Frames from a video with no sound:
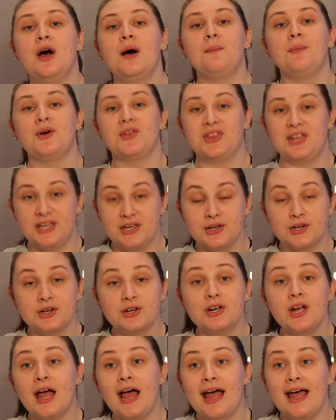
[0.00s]
both
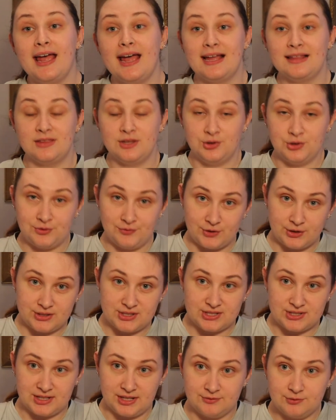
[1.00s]
here at the
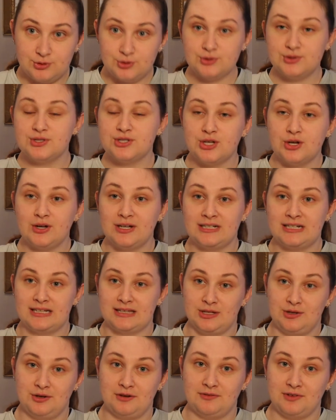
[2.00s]
University of Deusto and at
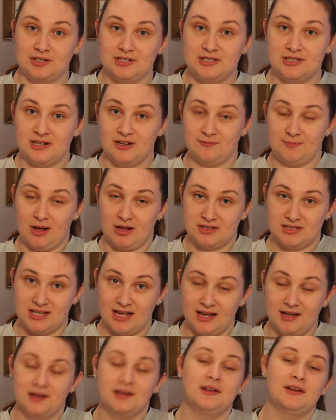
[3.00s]
the University of
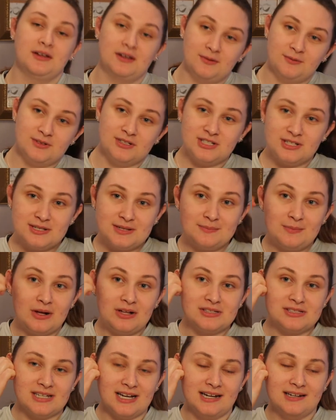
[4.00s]
Malta, which is in
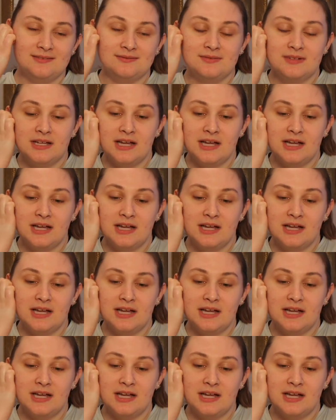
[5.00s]
Malta.